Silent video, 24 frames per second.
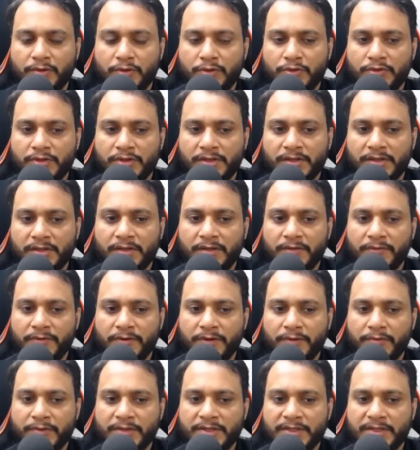Go to the color
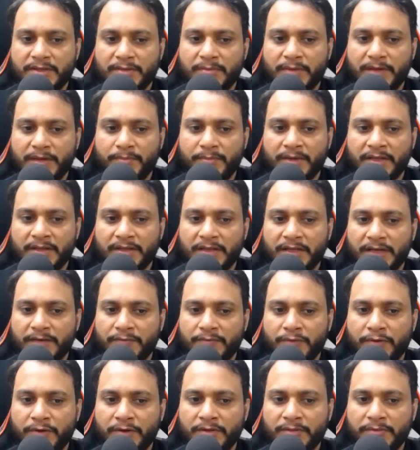frequency map, and
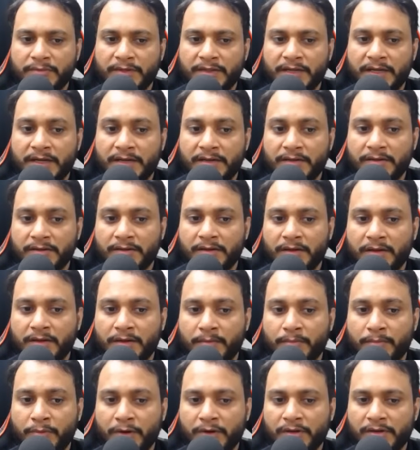that for that
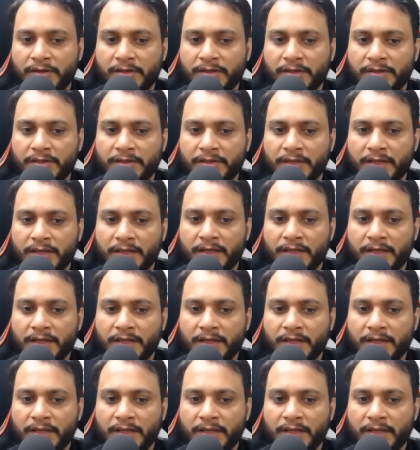ball color,